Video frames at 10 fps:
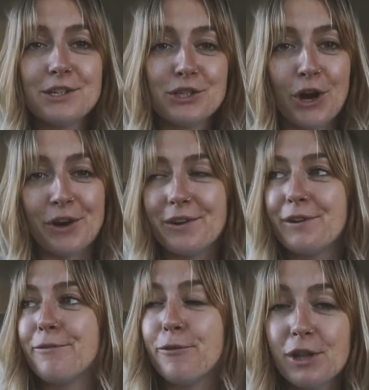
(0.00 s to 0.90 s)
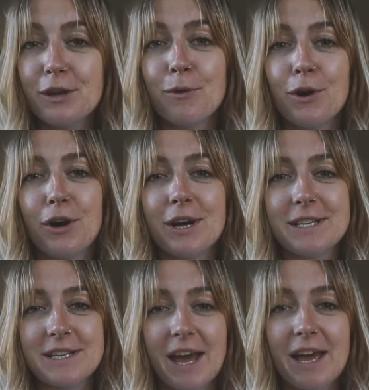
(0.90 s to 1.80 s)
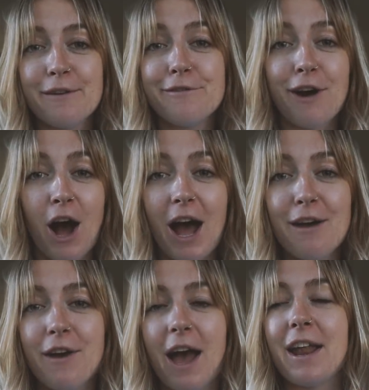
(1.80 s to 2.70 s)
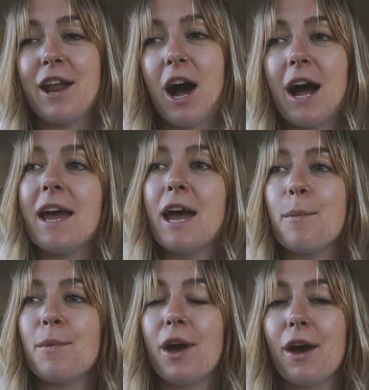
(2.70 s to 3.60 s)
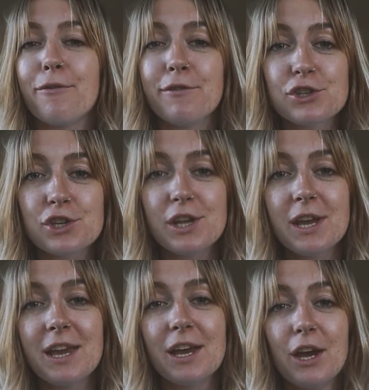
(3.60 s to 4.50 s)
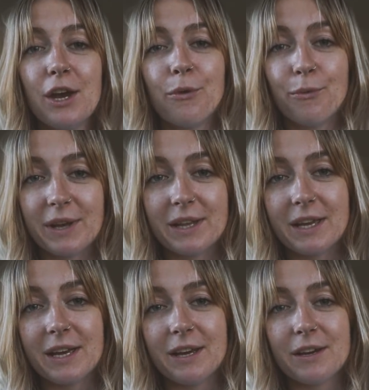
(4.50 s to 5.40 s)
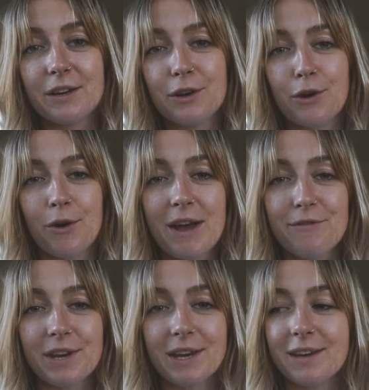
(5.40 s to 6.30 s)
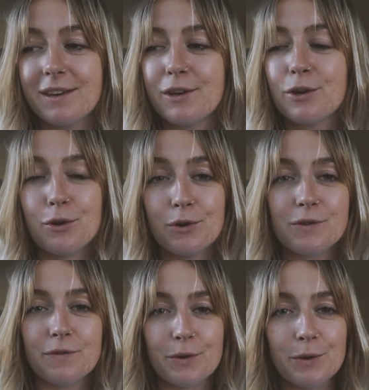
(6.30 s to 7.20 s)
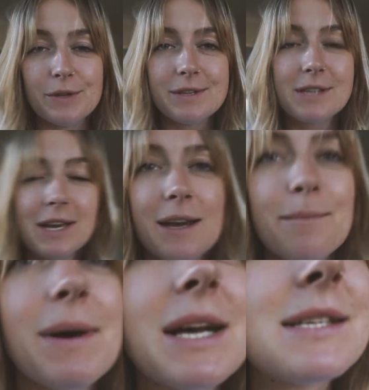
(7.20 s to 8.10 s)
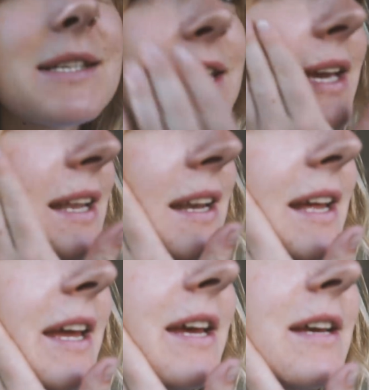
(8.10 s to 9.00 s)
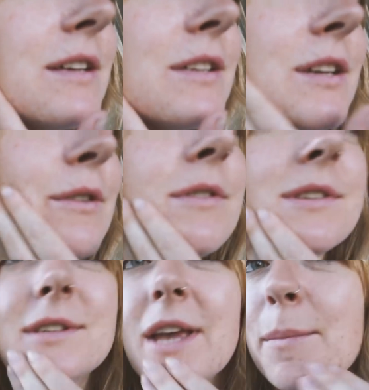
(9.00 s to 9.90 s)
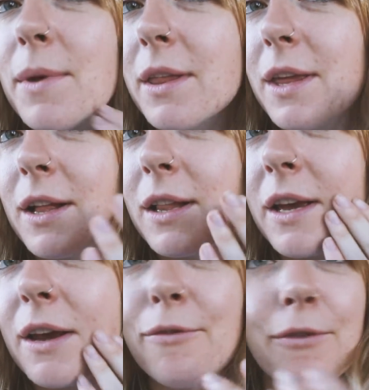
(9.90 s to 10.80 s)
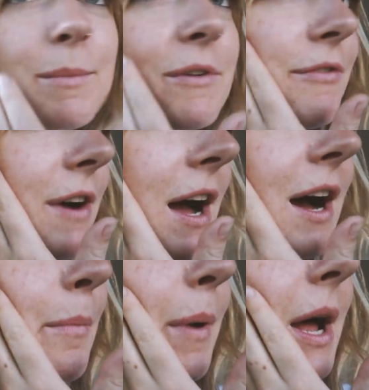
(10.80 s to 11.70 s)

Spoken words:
So fully raw day 5 and I am officially really craving cooked foods. My skin is seemingly clear from afar,